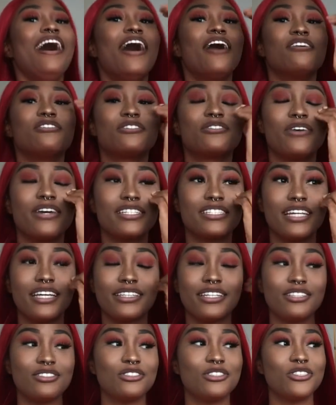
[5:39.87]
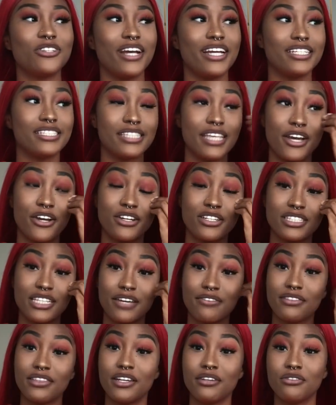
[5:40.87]
I was so excited to try this hair because
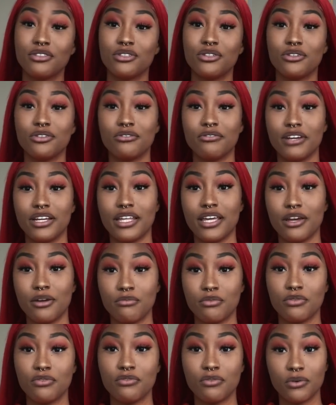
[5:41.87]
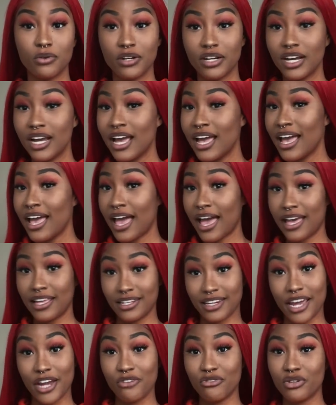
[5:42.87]
I've never done red hair before,
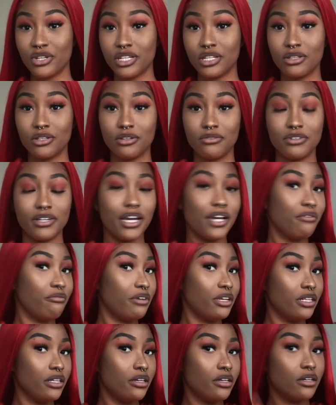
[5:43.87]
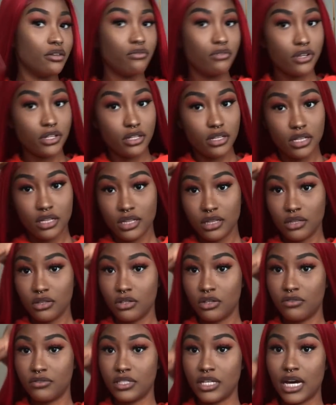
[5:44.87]
and I really love it. I really
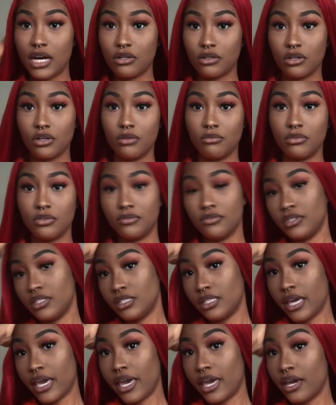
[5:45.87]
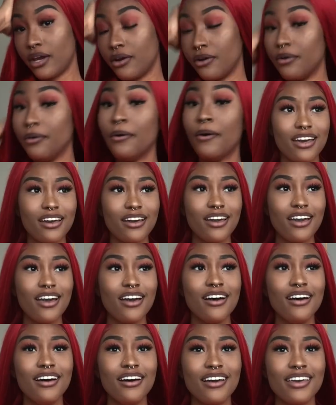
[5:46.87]
love the outcome of the hair.
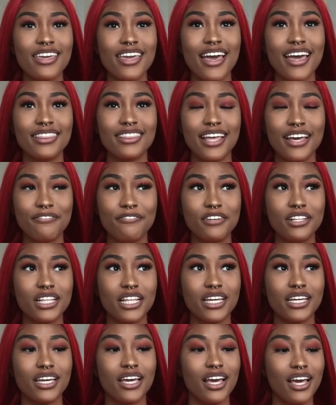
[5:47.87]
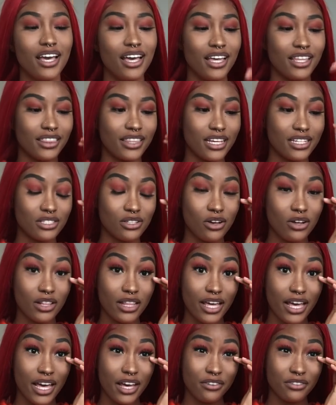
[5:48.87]
Yeah, I feel like that's all
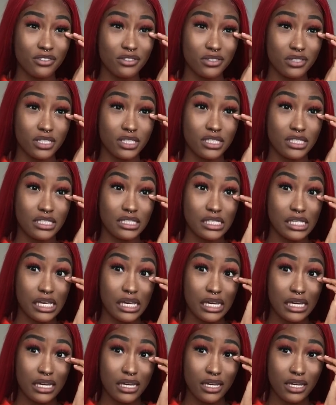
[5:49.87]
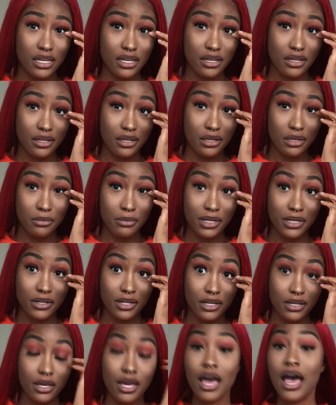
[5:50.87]
I have to say
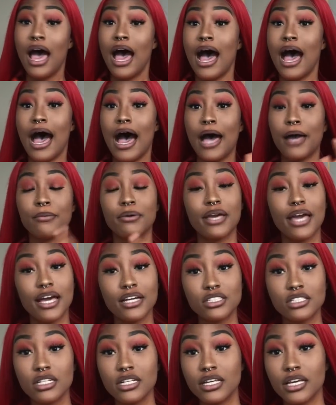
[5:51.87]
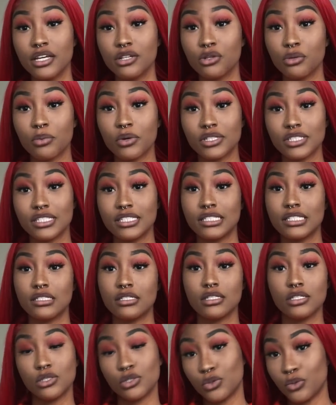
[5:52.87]
about it. I might actually end up cutting
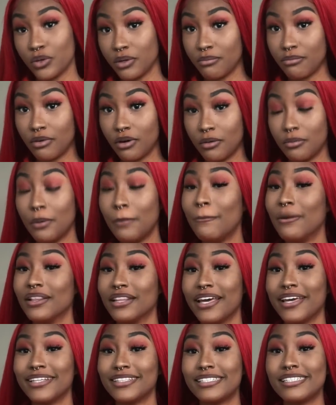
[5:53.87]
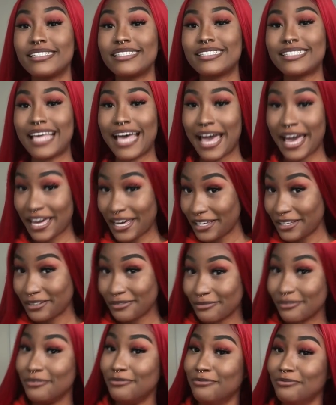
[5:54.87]
this into a bob, but like this
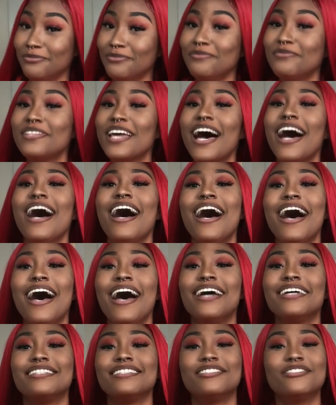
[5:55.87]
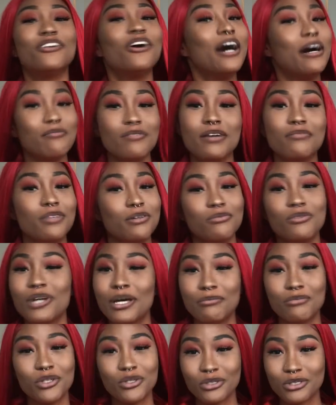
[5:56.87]
time no, I'm not
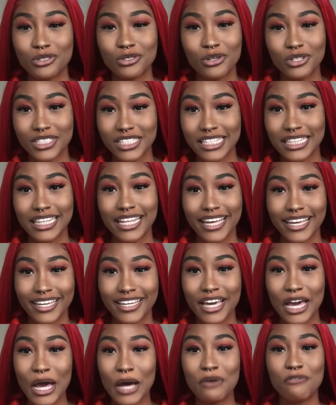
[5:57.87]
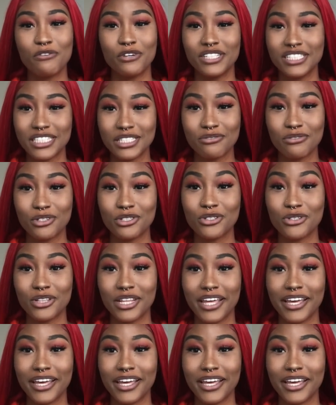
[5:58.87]
going to cut it like for this video.